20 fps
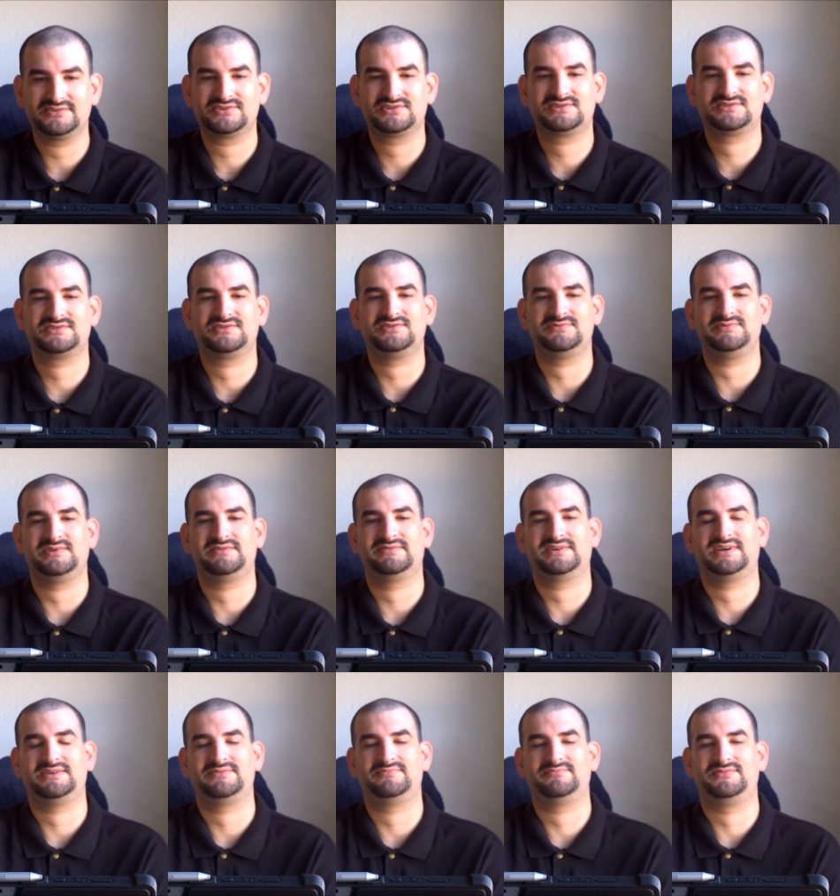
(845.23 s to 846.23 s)
excuse me if
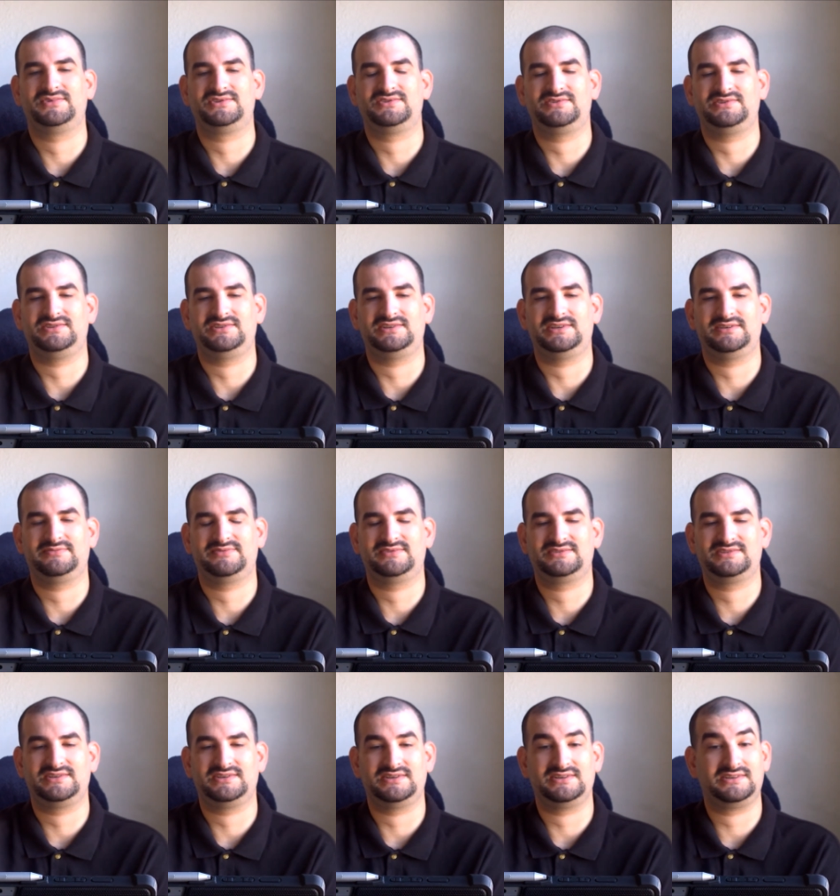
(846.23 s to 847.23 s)
I'm butchering the name
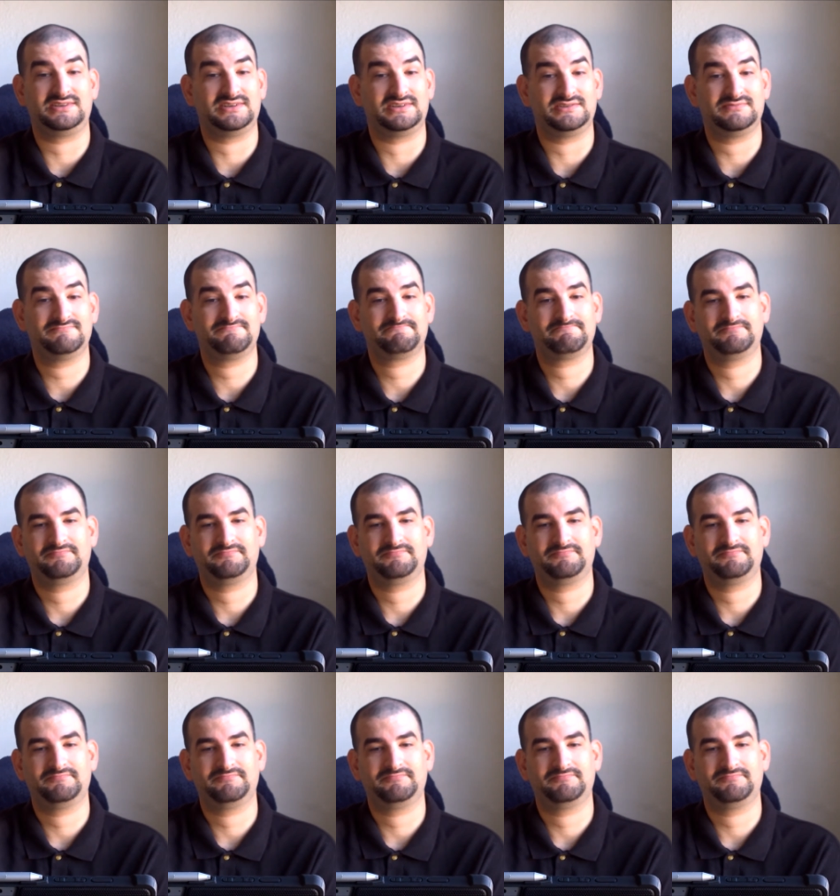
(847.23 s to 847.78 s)
again,